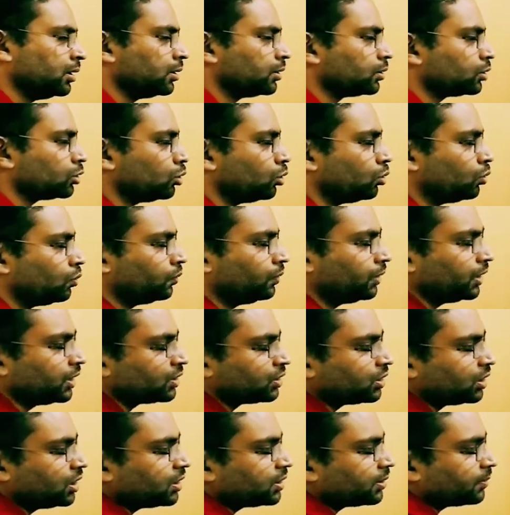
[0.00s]
So
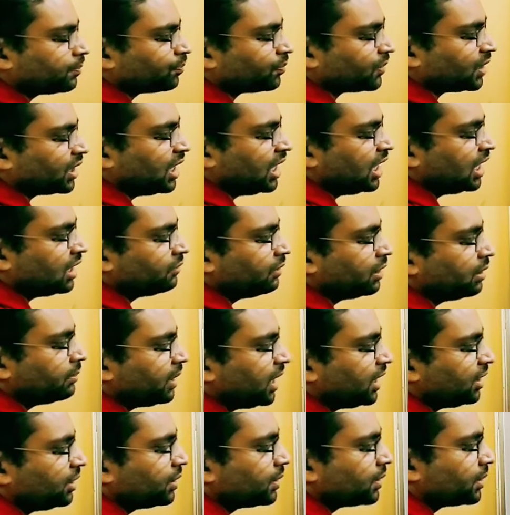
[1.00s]
first is R1
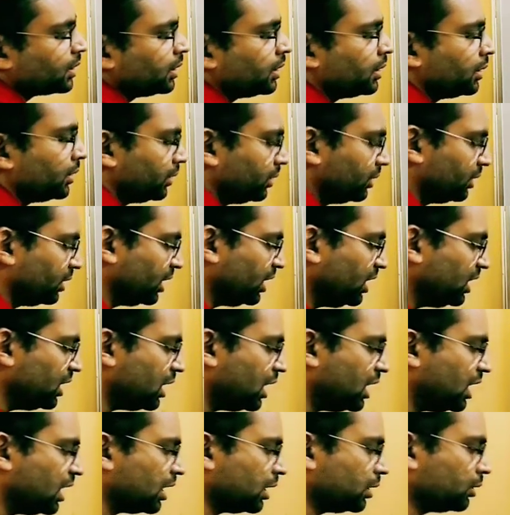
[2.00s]
minus
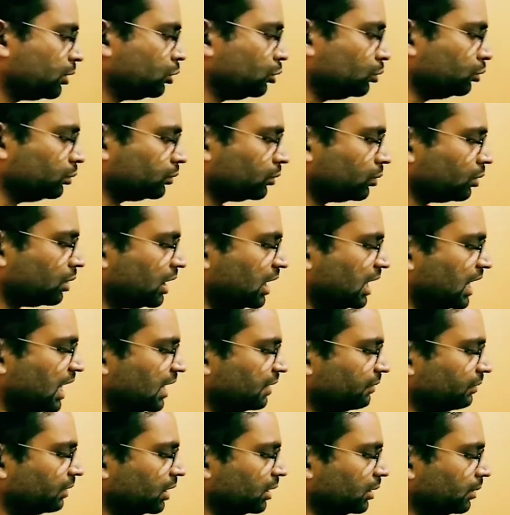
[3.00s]
3R2. So
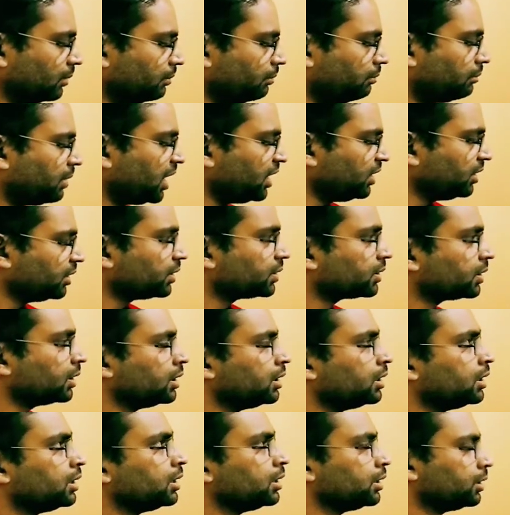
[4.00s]
R1 minus
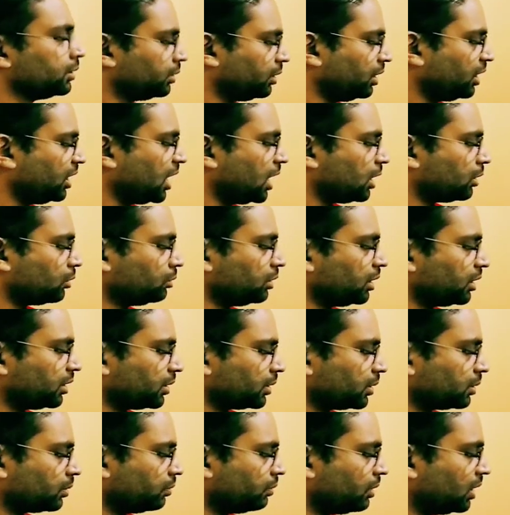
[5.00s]
3R2, that
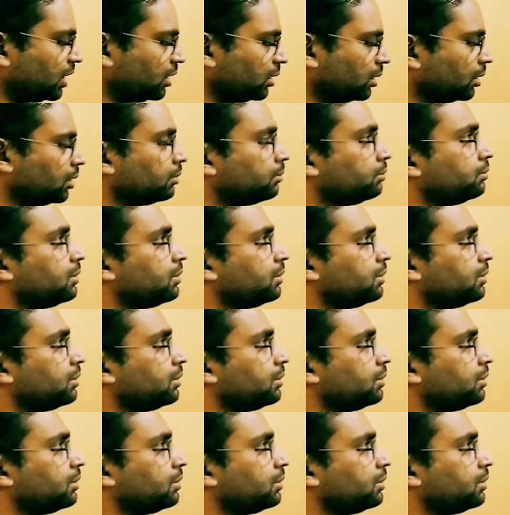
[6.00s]
is 1